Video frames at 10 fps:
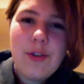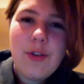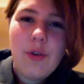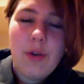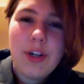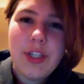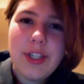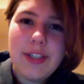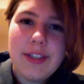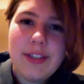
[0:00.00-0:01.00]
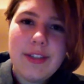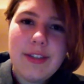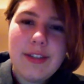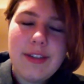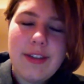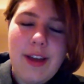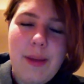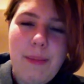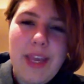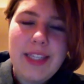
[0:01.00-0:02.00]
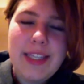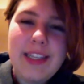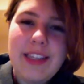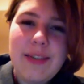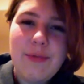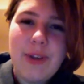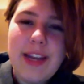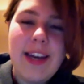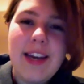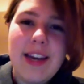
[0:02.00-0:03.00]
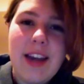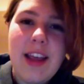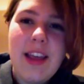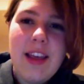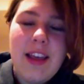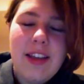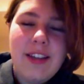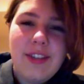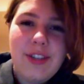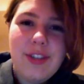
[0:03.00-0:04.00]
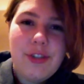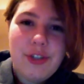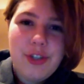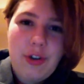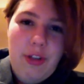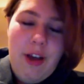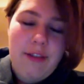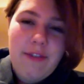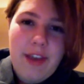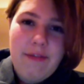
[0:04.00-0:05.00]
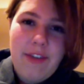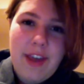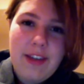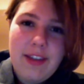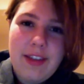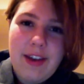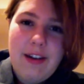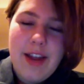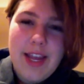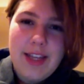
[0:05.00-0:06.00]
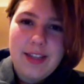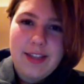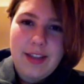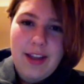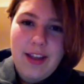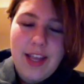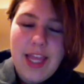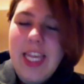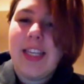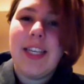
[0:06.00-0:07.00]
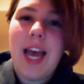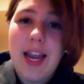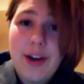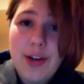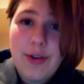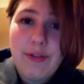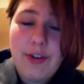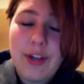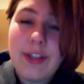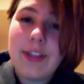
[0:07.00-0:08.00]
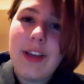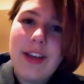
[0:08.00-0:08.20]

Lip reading: gorgeous, amazingly written Sherlock fanfic that there is in the entire universe.